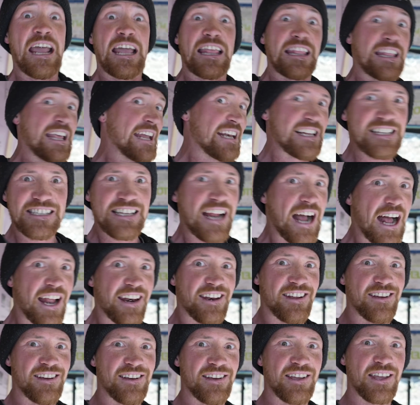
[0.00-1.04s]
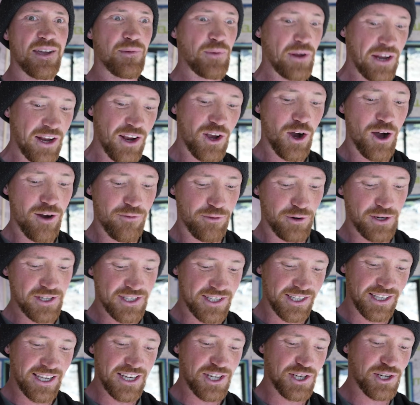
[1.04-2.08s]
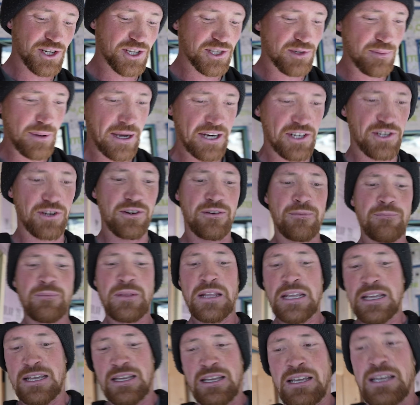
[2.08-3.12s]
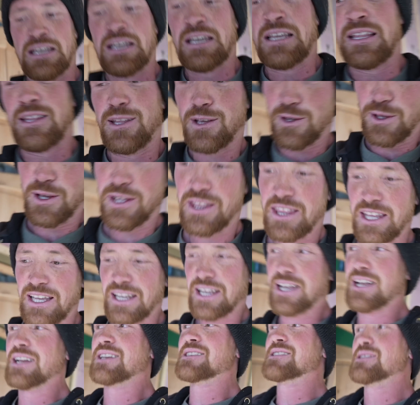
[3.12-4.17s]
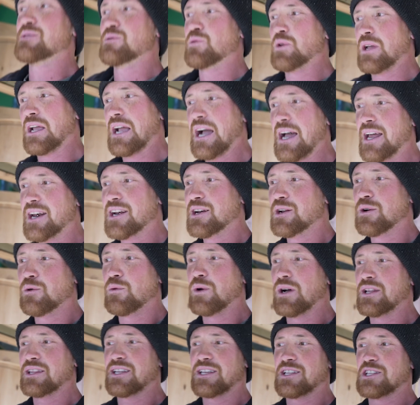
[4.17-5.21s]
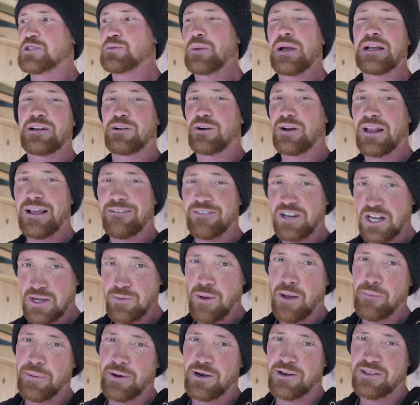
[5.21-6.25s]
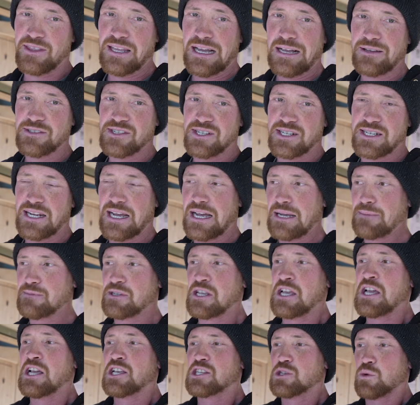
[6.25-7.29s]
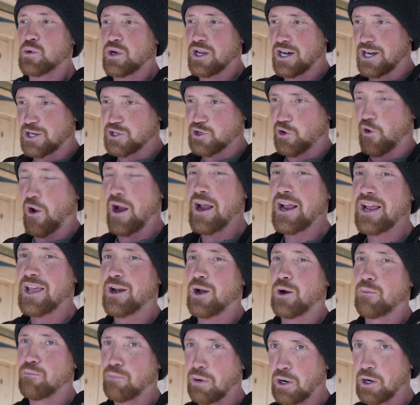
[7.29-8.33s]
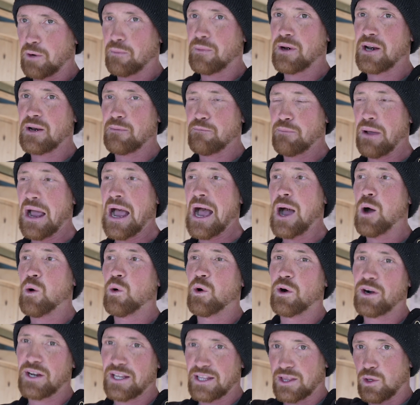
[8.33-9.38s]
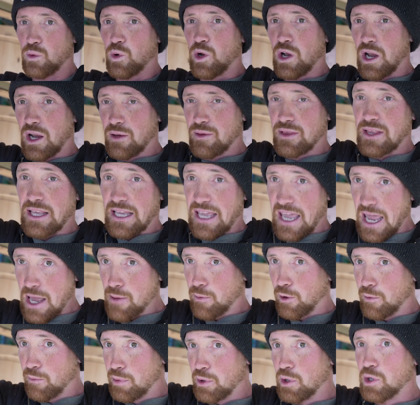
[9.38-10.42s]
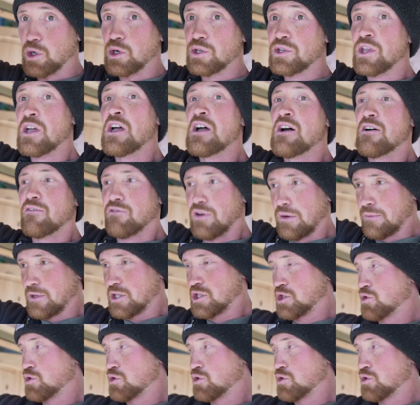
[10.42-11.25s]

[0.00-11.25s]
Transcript: and then he's done. And we can call for insulation inspection. The only thing is, we kind of don't want the inspector to have to come up here a thousand times, so we're gonna try and get our permanent power, get the, the cable pulled from the